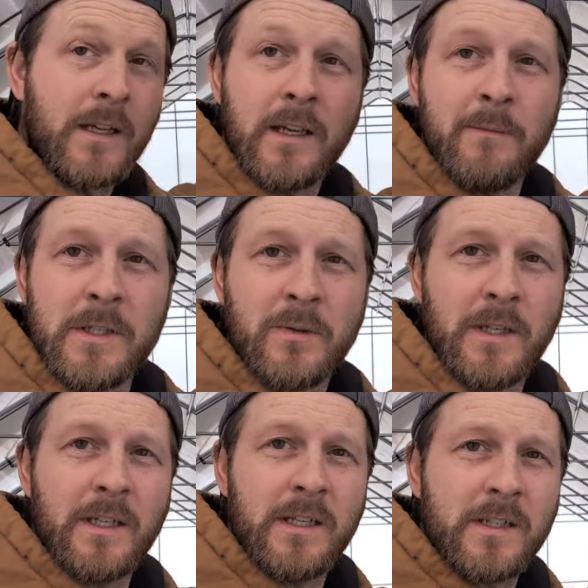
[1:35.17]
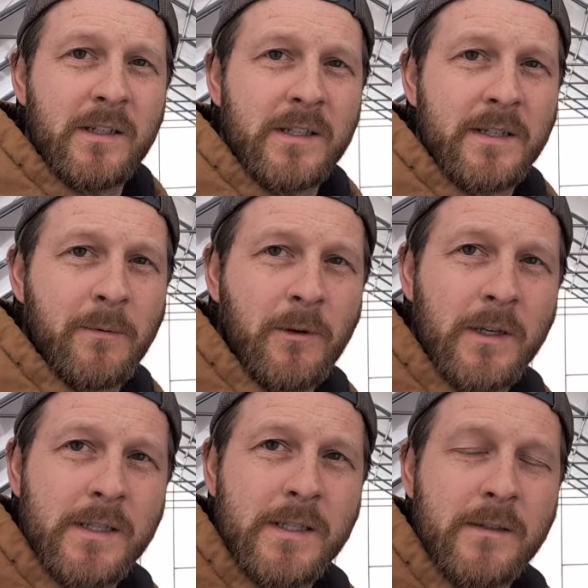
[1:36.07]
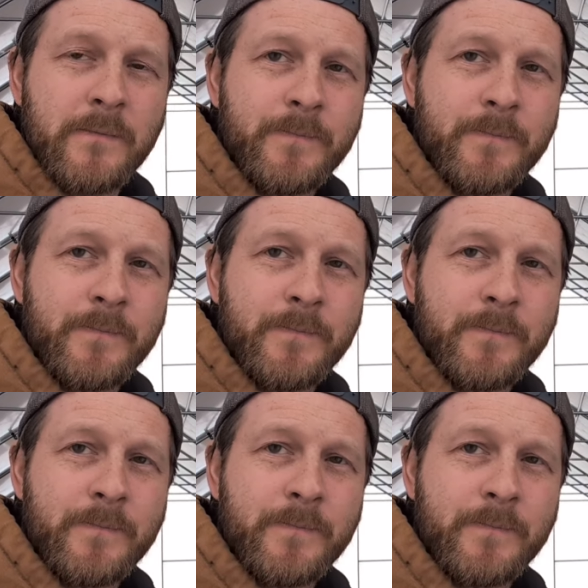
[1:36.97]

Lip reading: in between each of these supports.